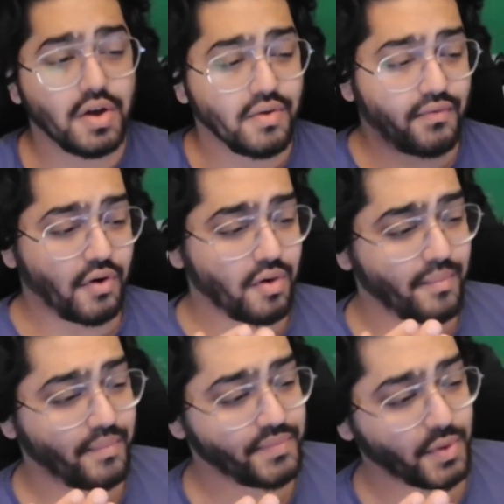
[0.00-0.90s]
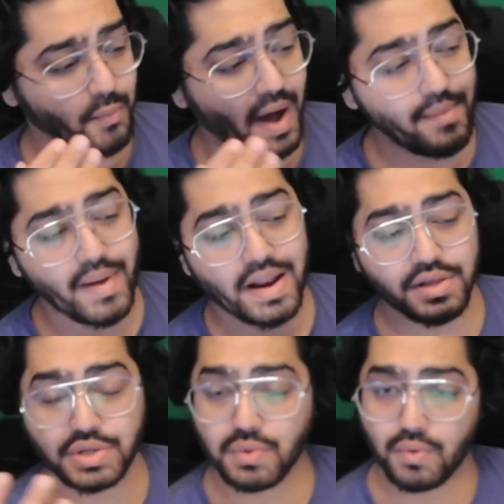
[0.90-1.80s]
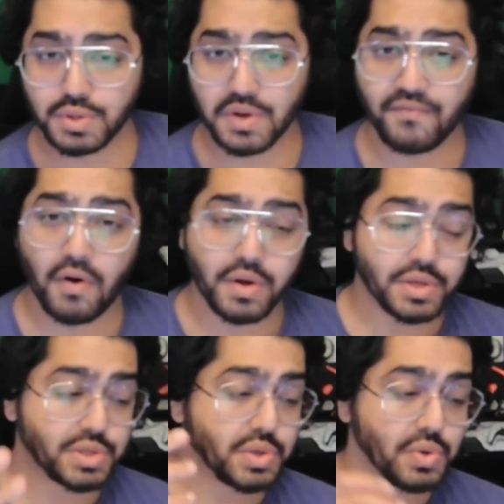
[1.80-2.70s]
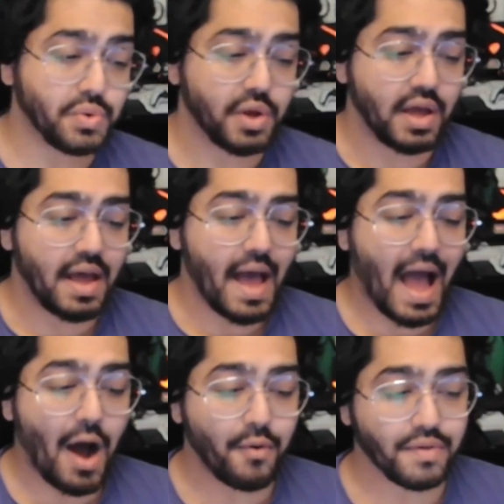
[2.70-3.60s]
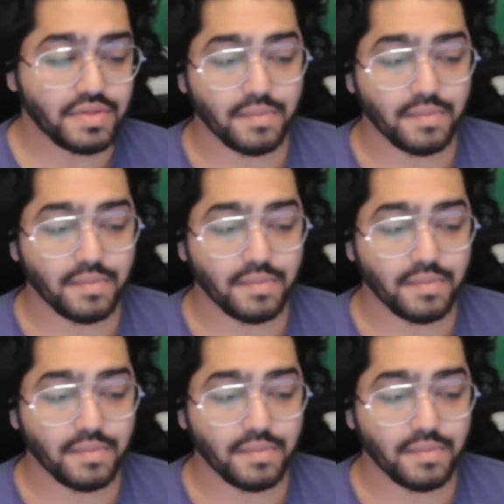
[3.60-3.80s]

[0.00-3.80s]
from the white balance to autofocus to how the